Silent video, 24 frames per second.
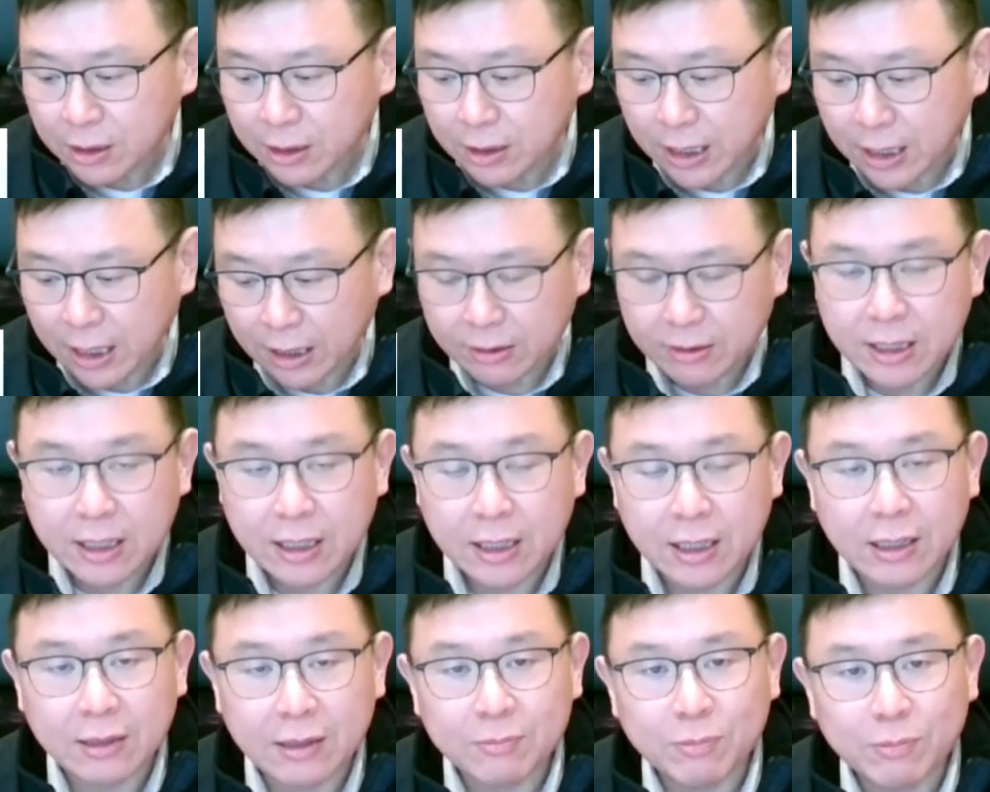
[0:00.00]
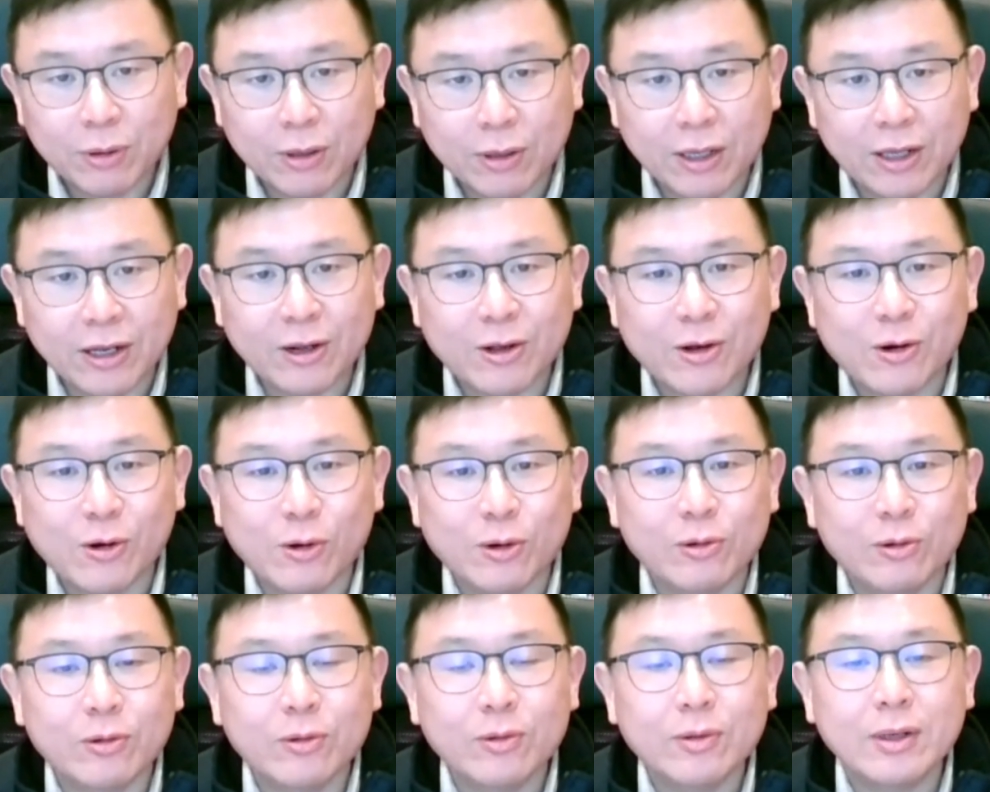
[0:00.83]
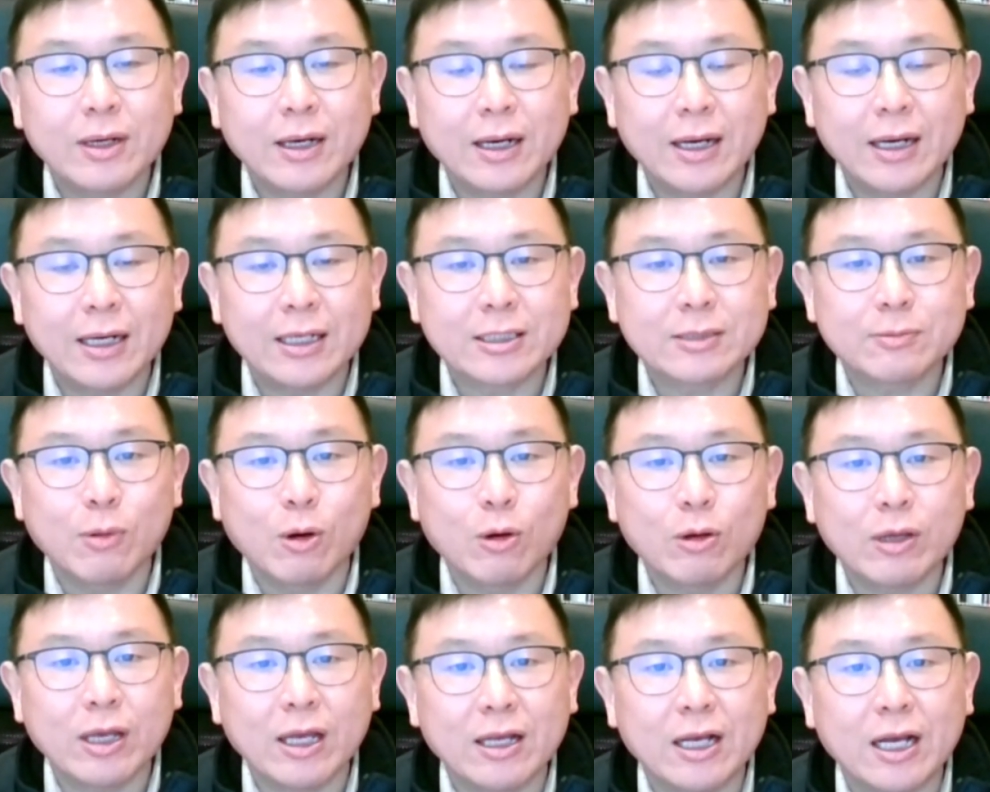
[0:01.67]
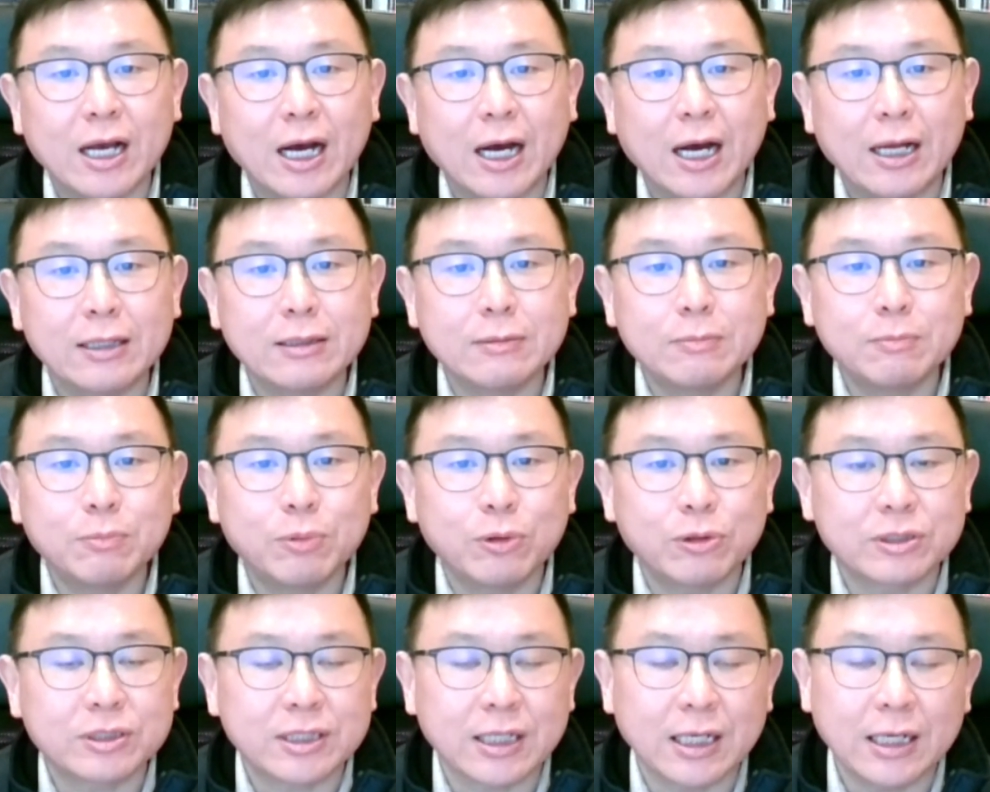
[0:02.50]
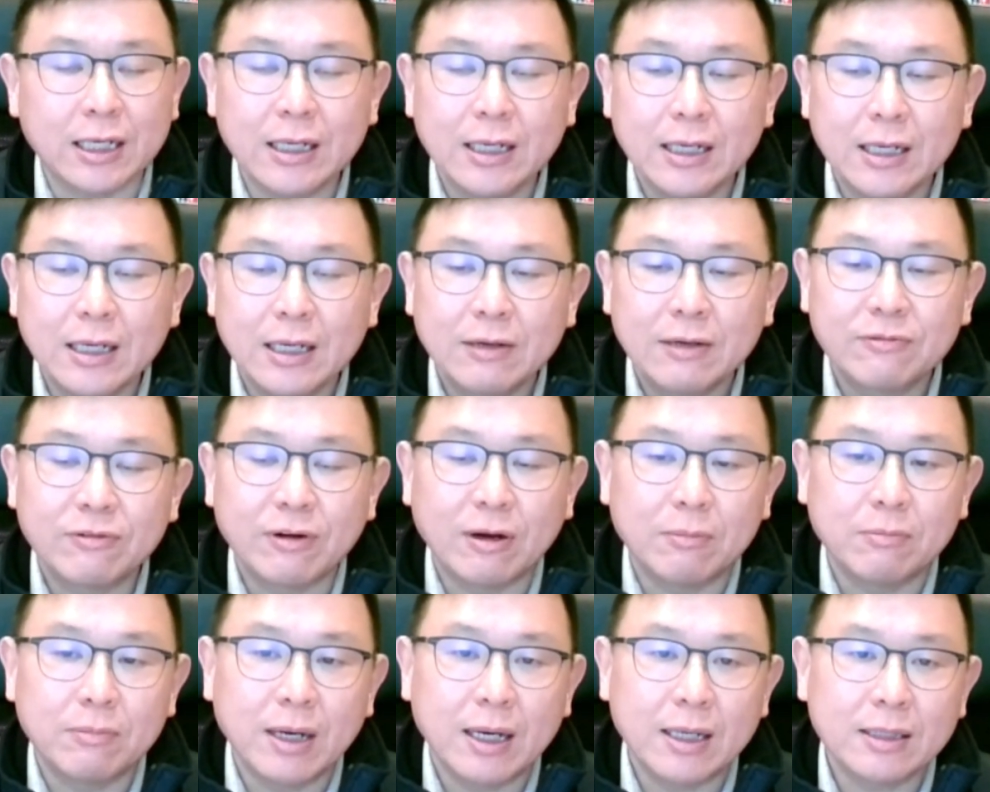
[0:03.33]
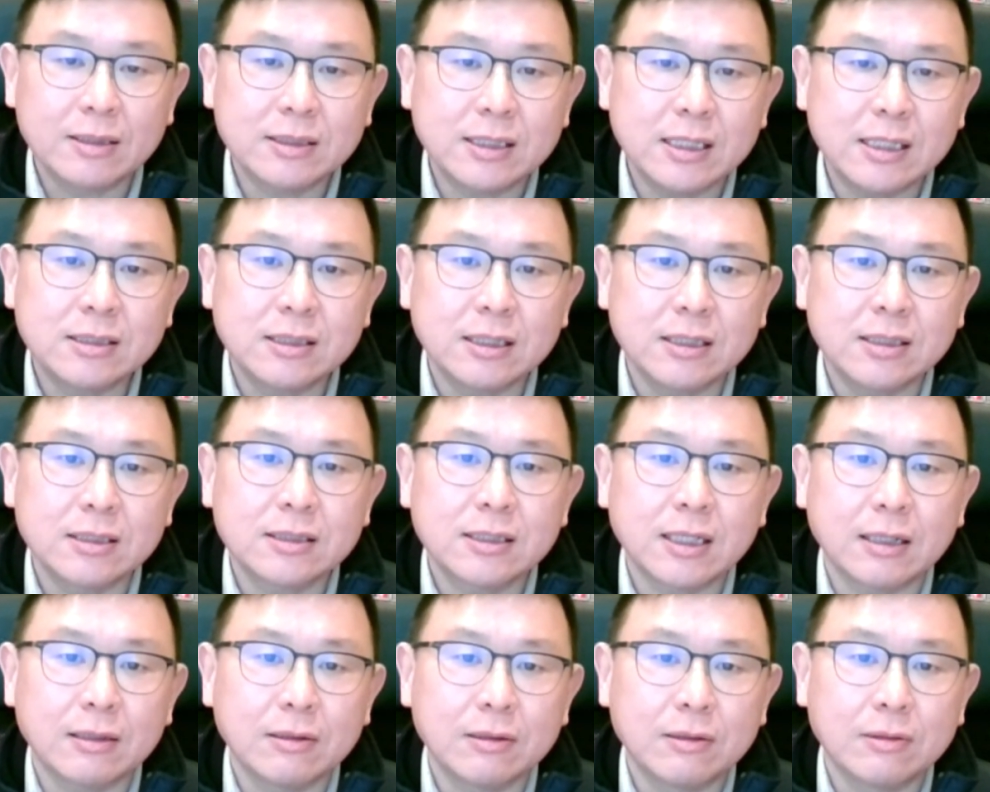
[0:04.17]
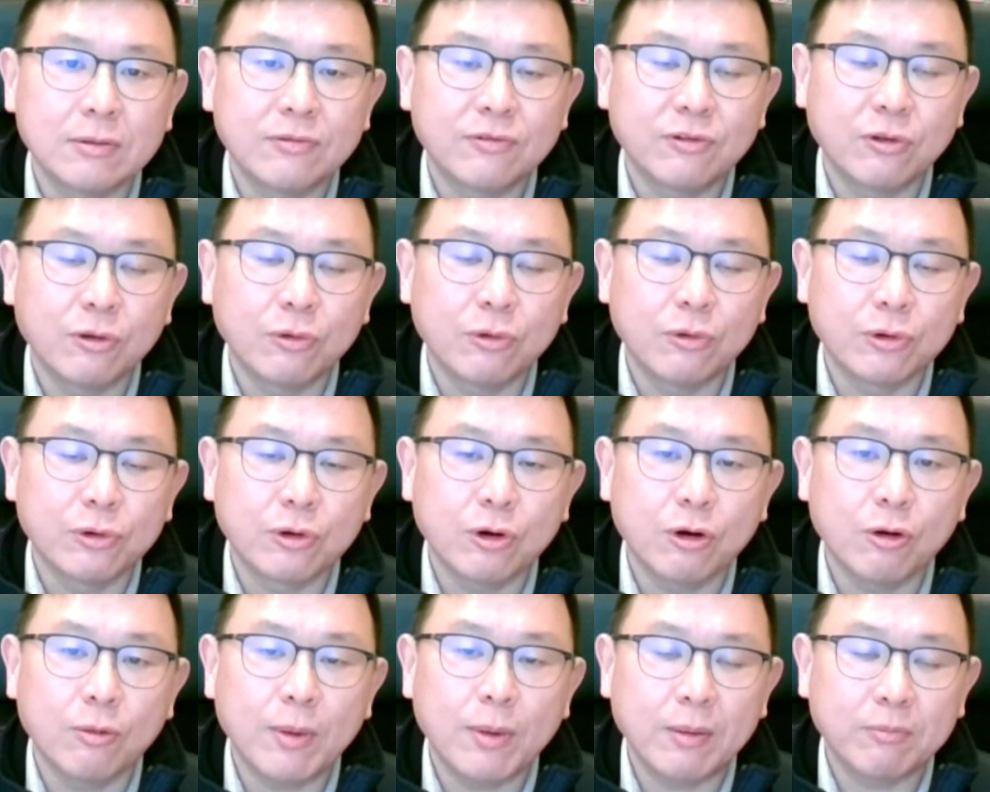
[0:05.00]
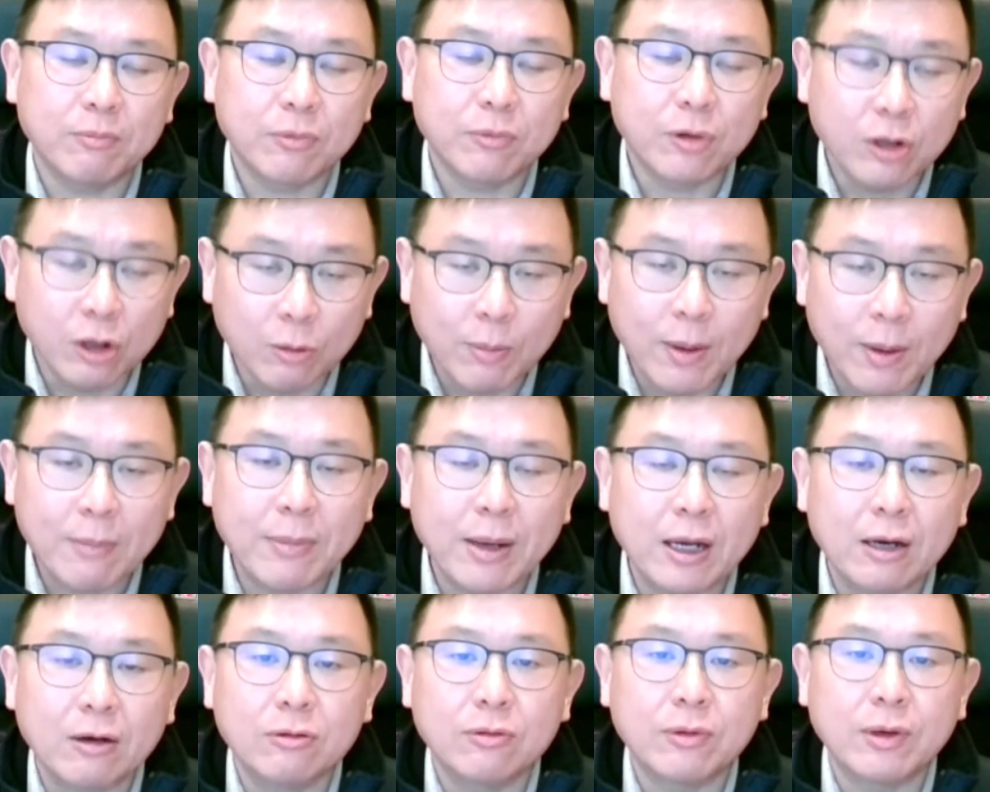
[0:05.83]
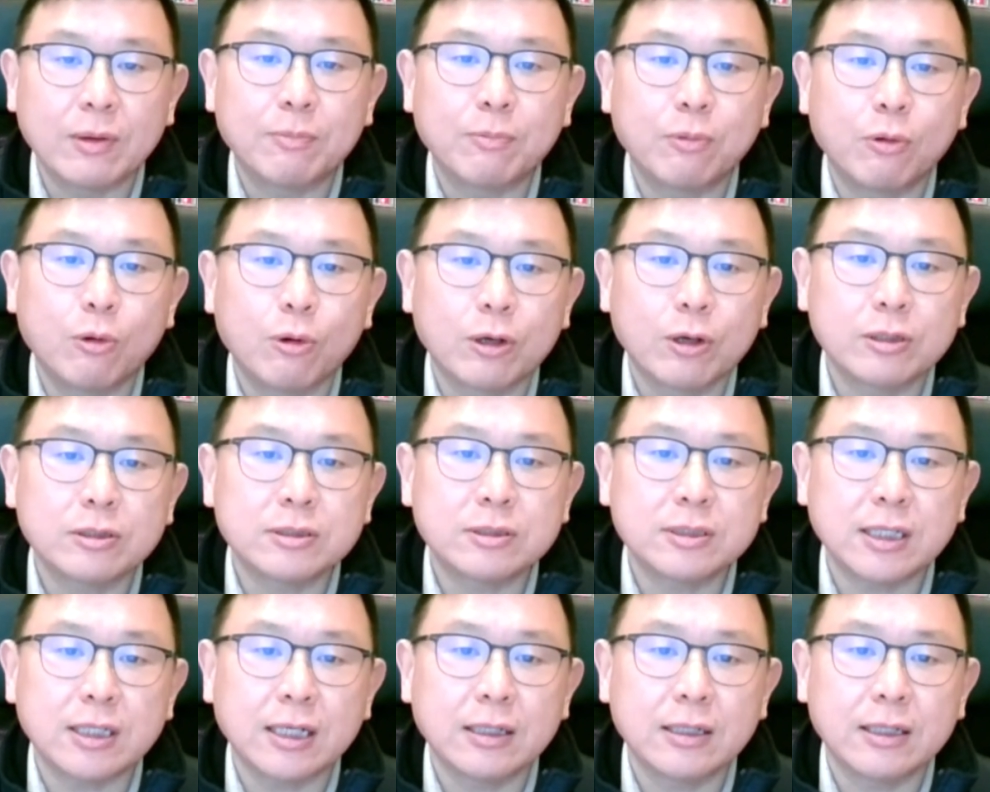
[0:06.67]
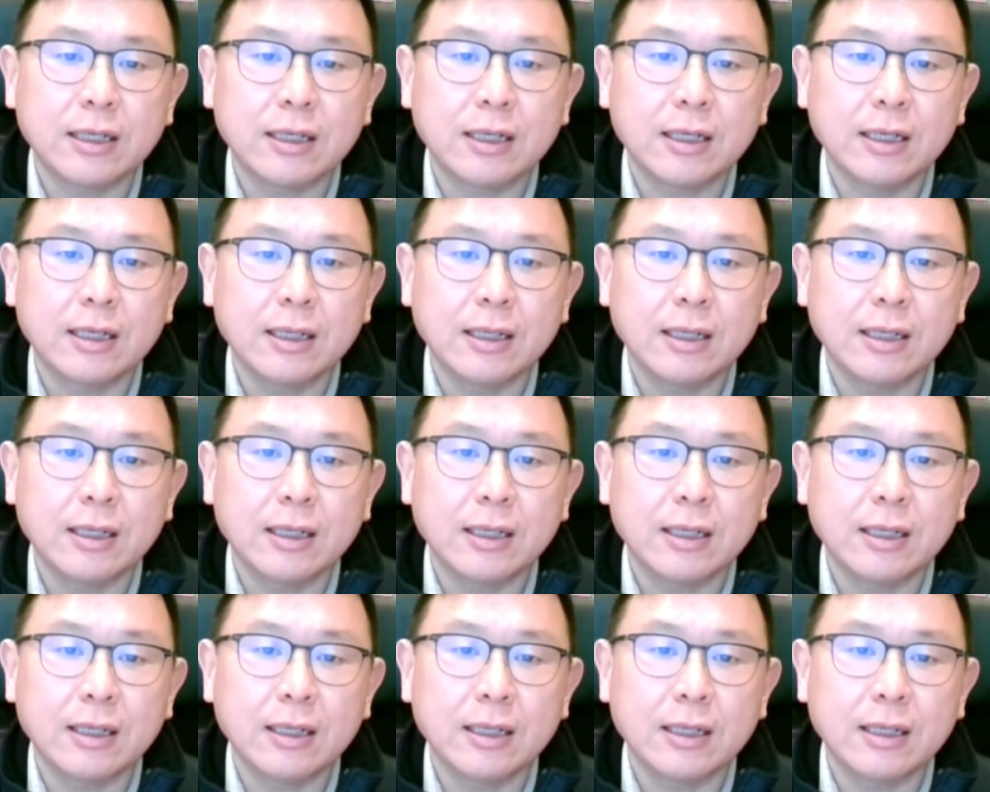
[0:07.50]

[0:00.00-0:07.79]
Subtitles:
get the political smoking gun per se from CSIS and through Globe and Mail reports and